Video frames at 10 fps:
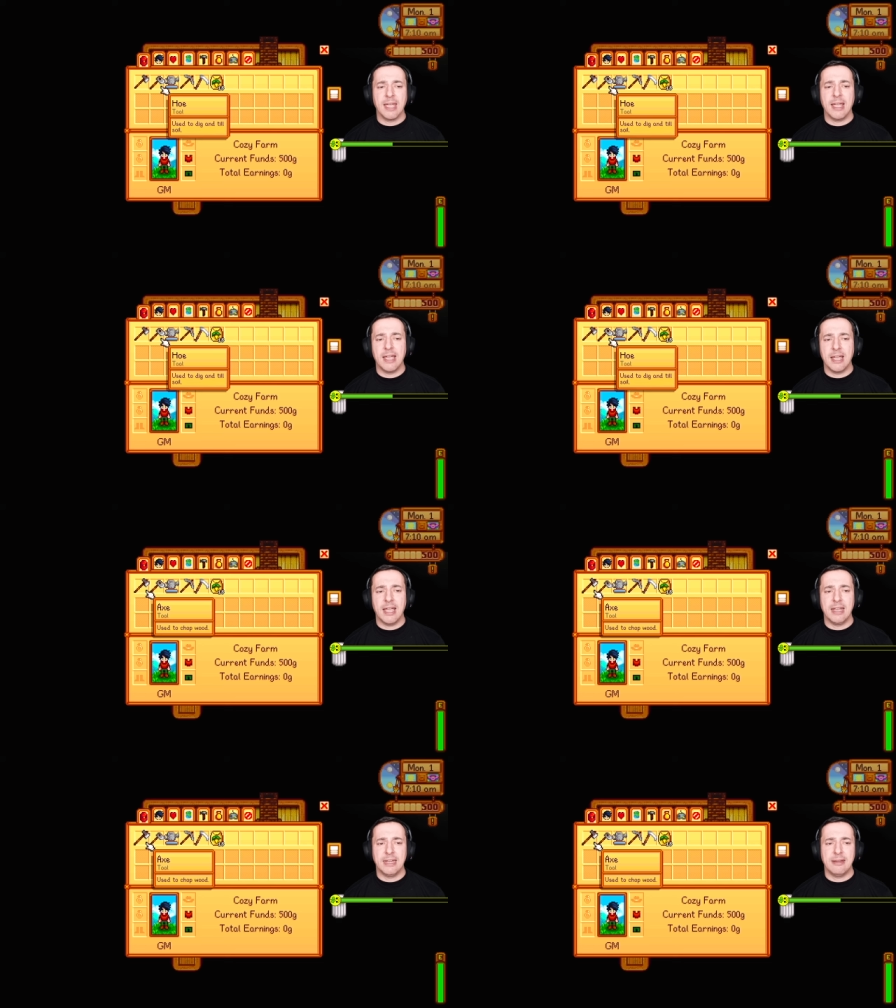Uh,
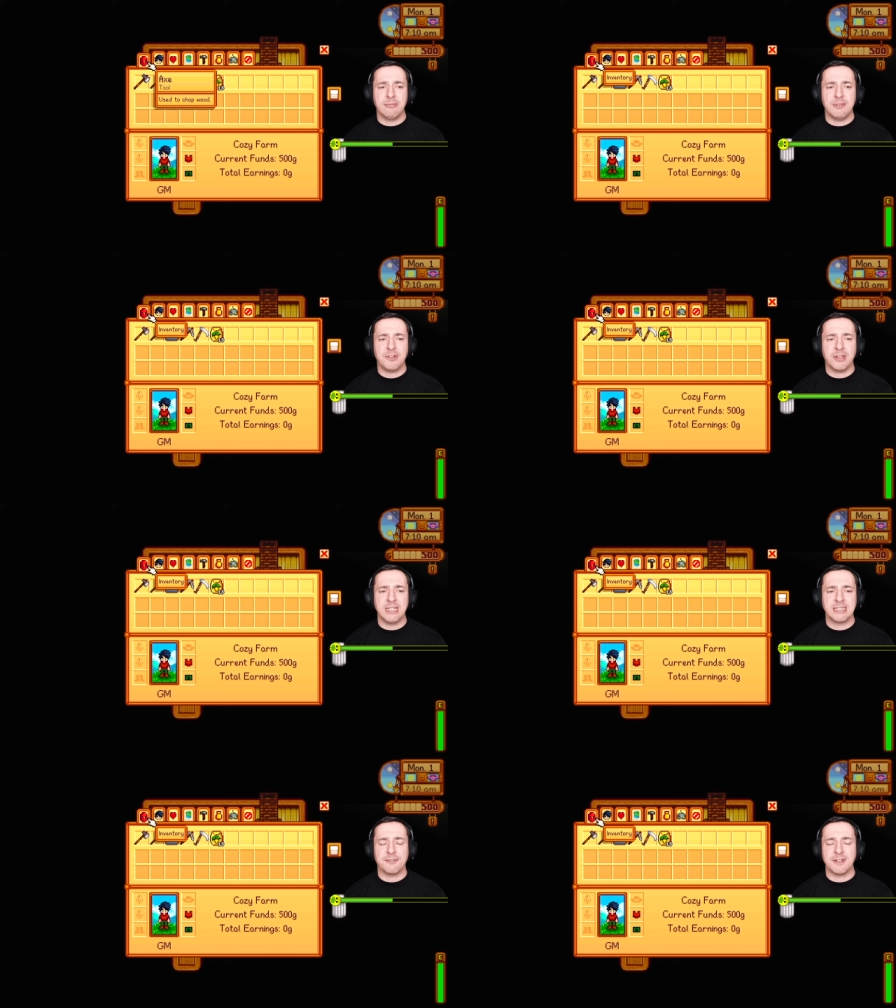and then we've got
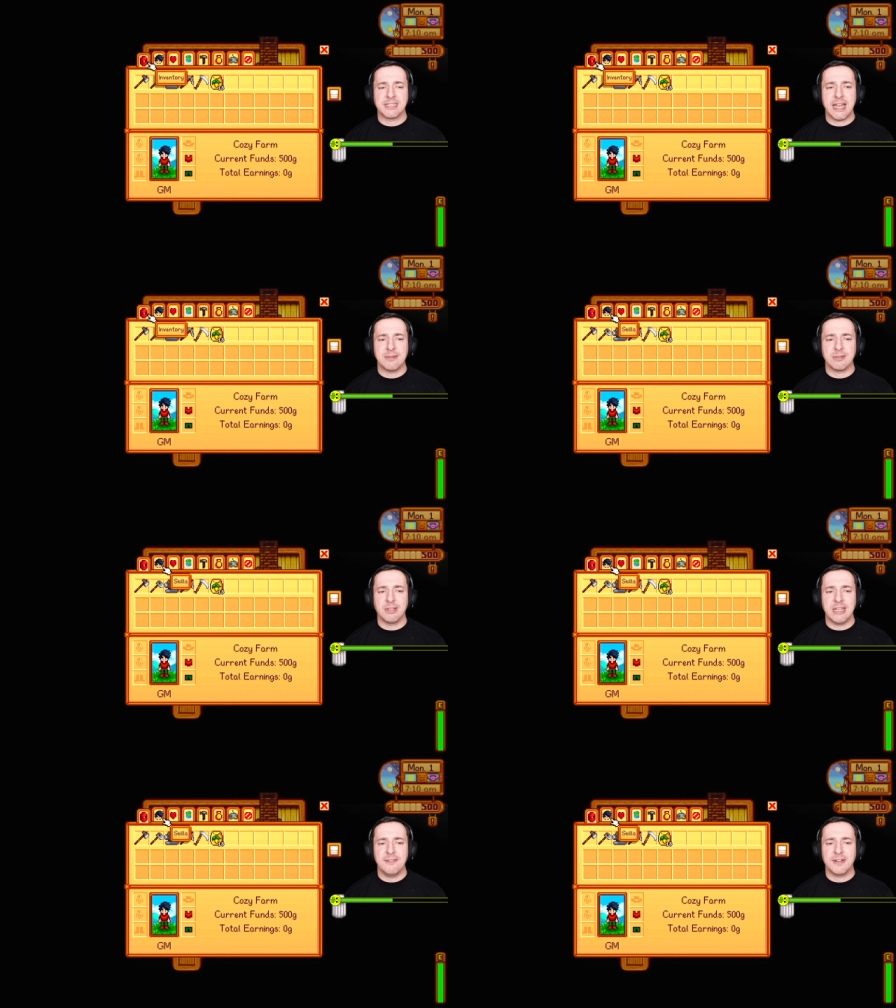these different tabs. We've
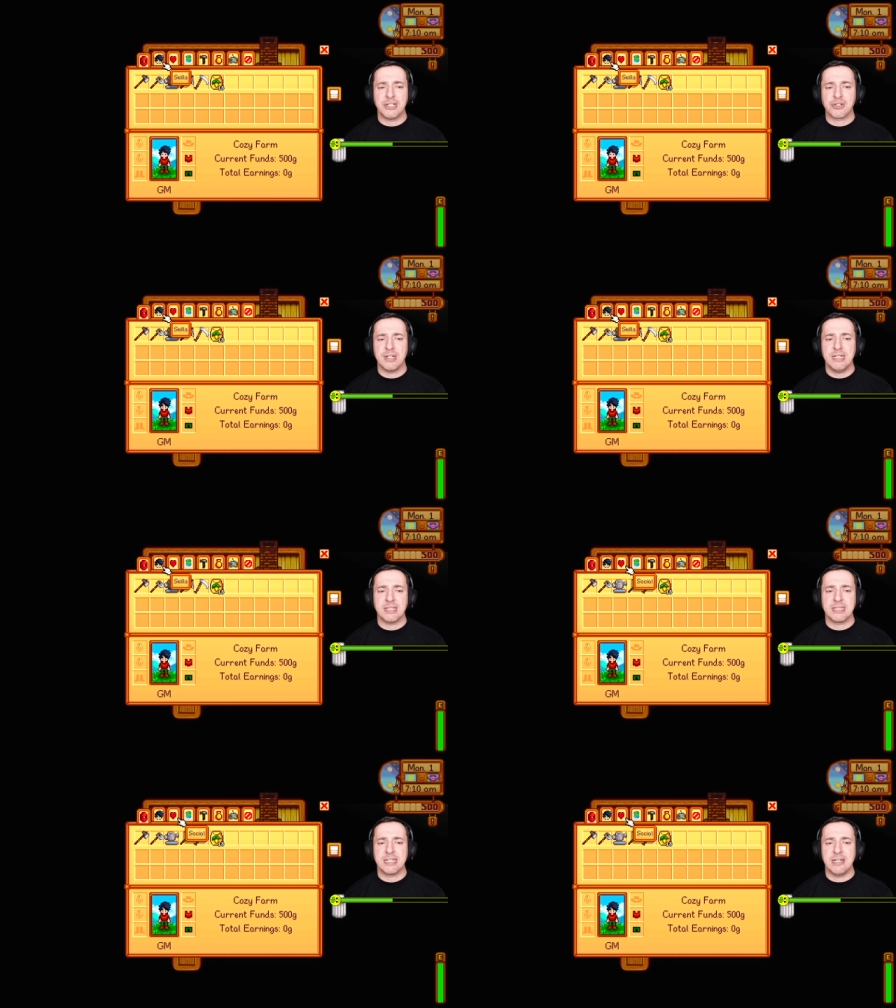got the inventory,
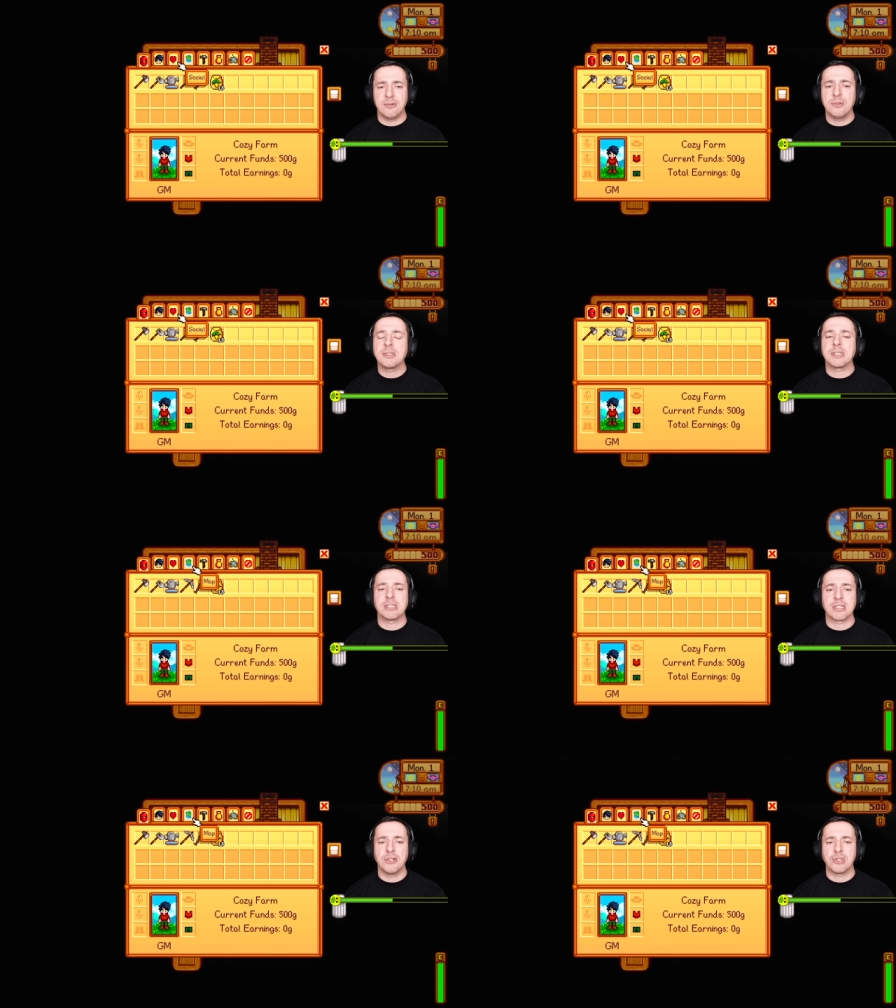the skills, the
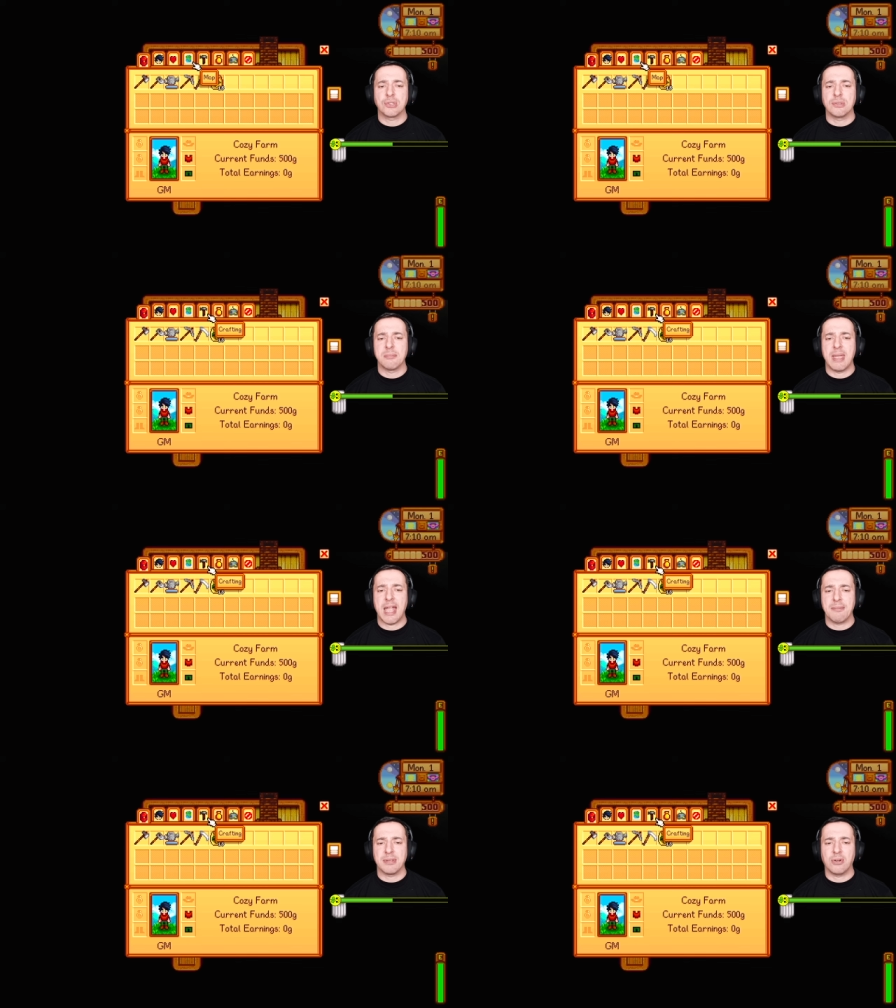social, the
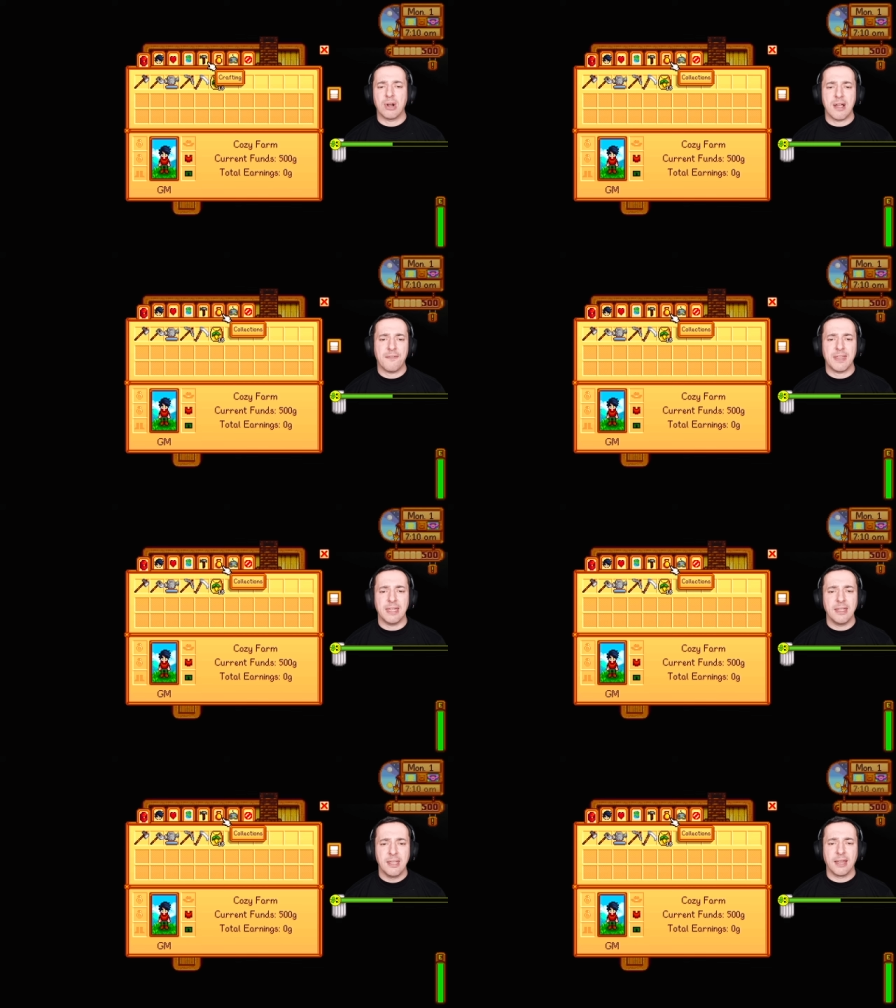map,
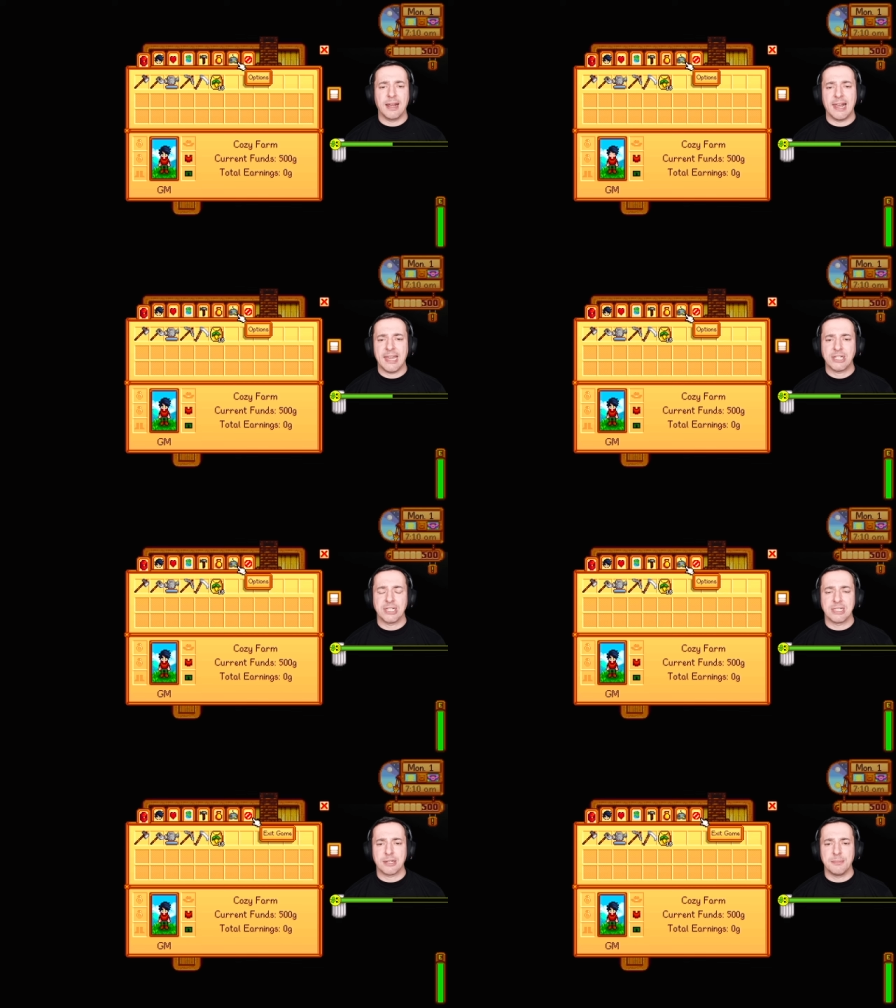crafting,
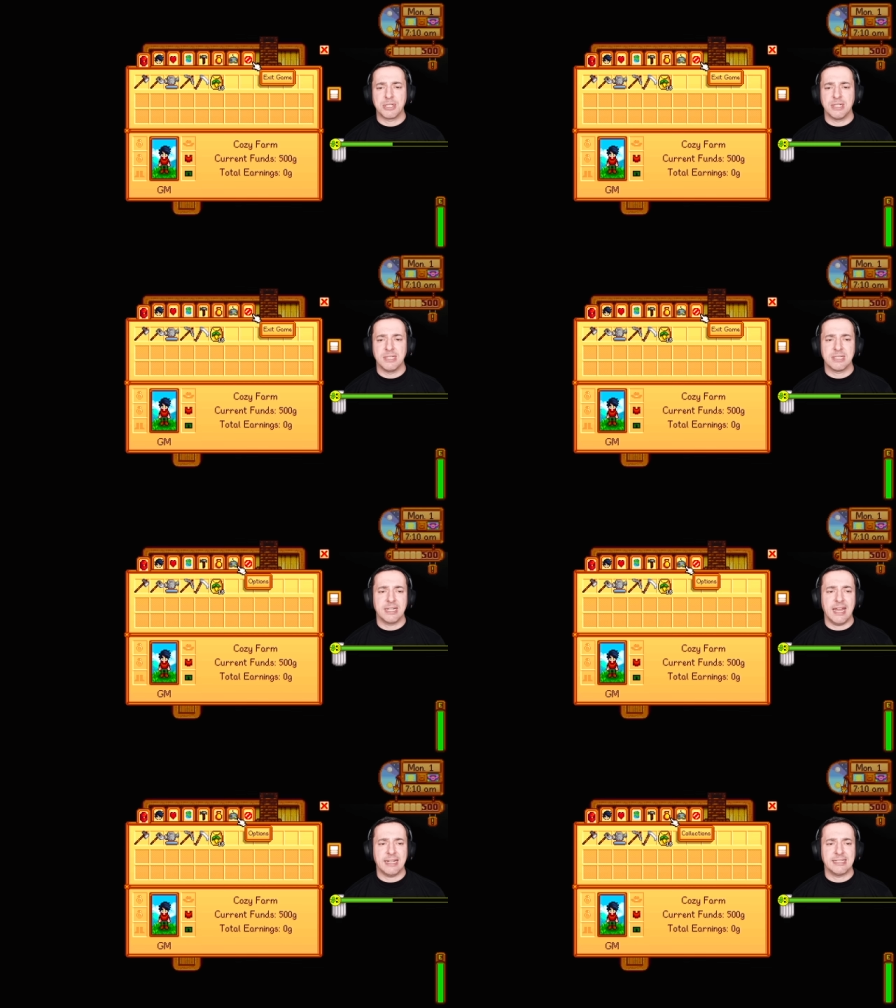collections options,
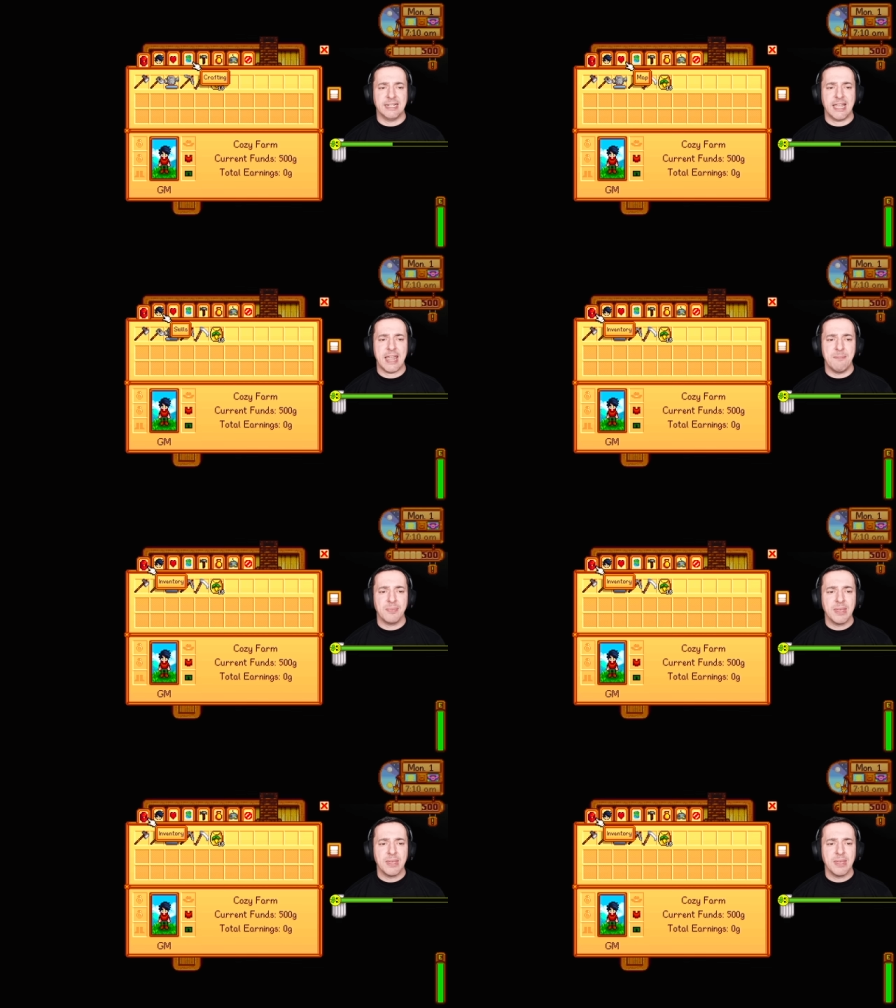and exit game.